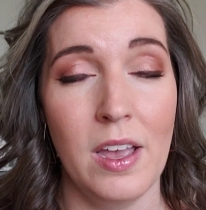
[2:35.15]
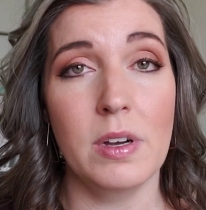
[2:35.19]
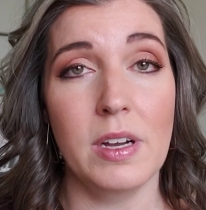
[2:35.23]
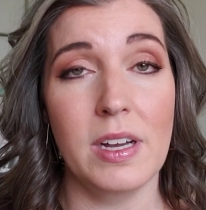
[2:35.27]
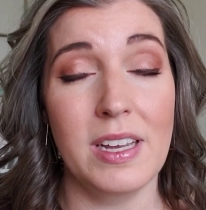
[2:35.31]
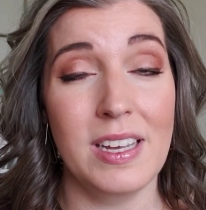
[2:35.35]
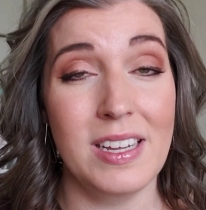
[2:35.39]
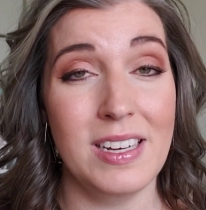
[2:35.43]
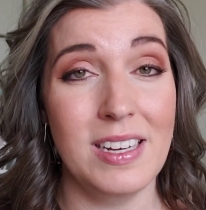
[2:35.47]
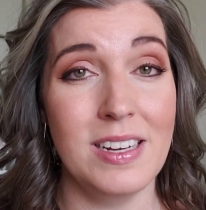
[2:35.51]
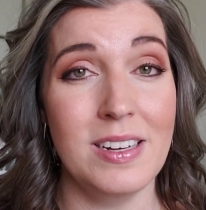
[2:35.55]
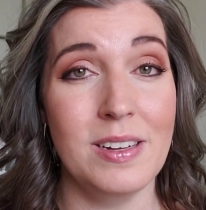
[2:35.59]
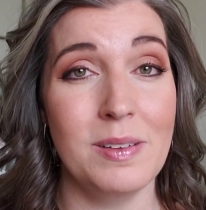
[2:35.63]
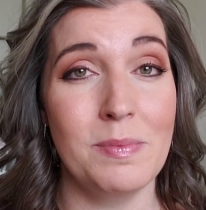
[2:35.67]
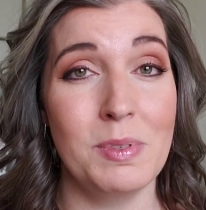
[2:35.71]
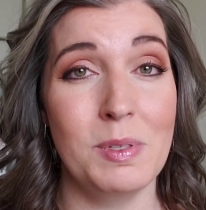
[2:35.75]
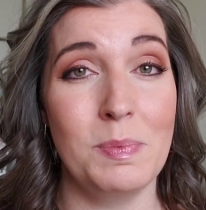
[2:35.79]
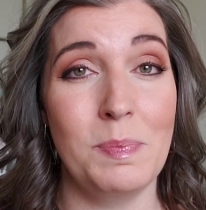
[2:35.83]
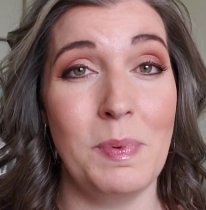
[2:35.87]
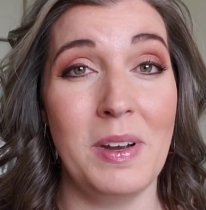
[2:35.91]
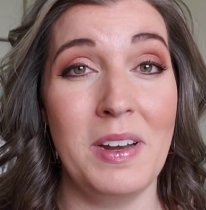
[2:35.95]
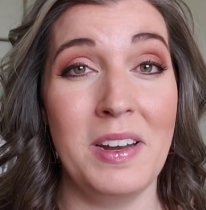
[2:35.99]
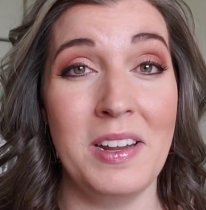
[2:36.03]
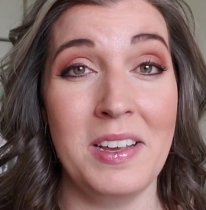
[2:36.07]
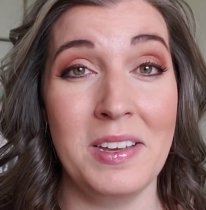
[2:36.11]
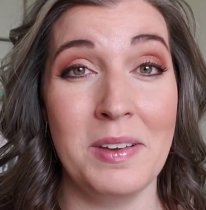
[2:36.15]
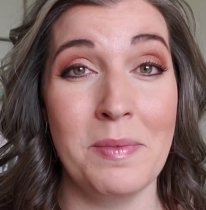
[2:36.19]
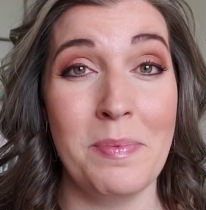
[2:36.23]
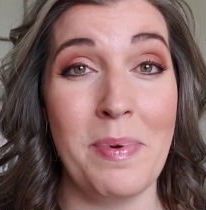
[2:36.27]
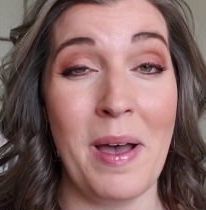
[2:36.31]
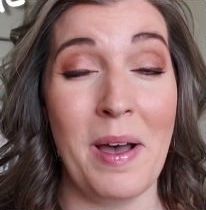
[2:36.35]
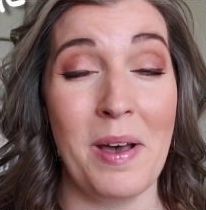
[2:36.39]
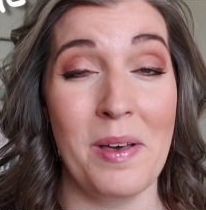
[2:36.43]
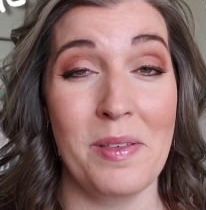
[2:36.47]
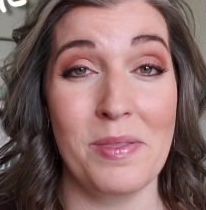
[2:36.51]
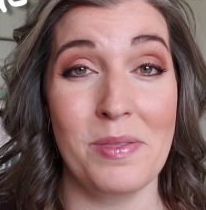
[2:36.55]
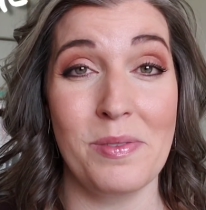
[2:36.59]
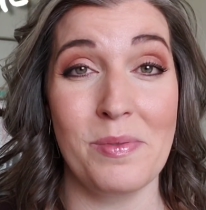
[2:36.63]
I ended up spending
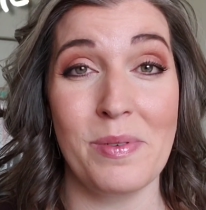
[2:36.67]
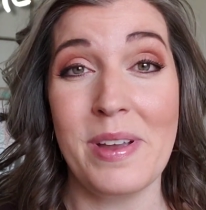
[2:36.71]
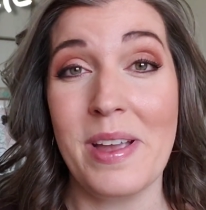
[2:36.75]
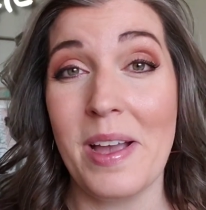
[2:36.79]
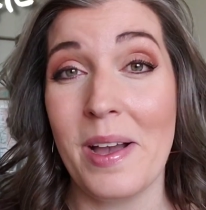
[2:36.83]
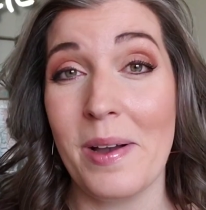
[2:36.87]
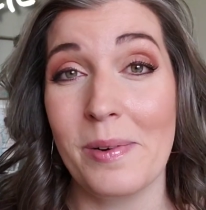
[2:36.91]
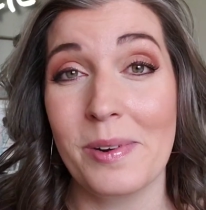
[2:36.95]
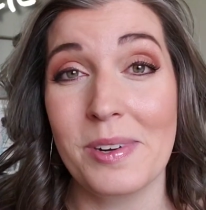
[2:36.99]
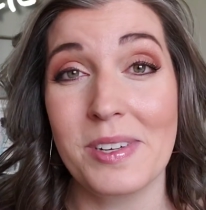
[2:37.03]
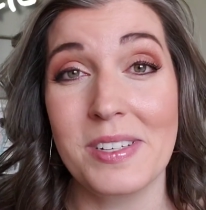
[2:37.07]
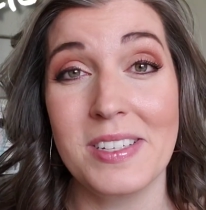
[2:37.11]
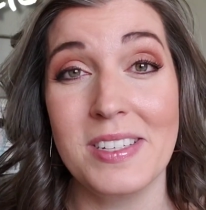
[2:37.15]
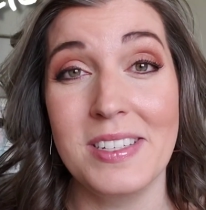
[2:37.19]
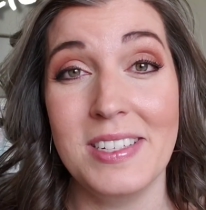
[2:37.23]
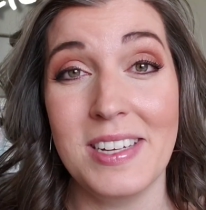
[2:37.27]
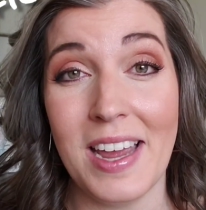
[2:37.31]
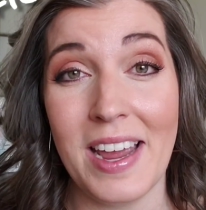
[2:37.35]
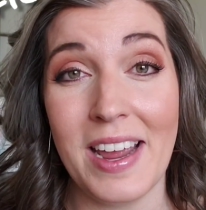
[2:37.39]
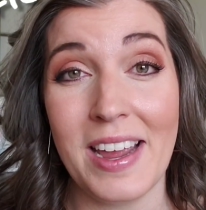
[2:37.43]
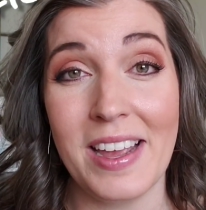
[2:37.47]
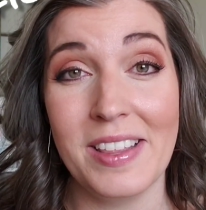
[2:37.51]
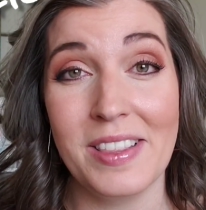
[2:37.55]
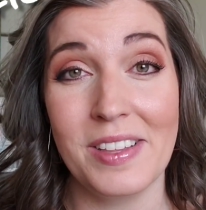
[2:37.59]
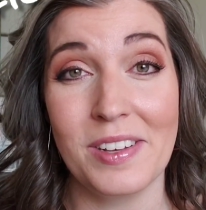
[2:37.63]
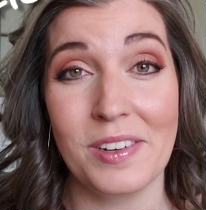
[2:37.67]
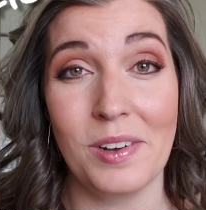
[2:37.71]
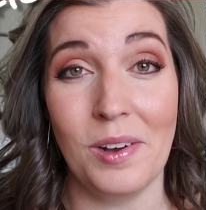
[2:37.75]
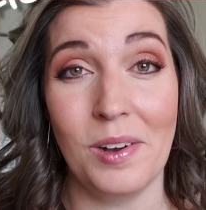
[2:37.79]
about 3 hours a day in the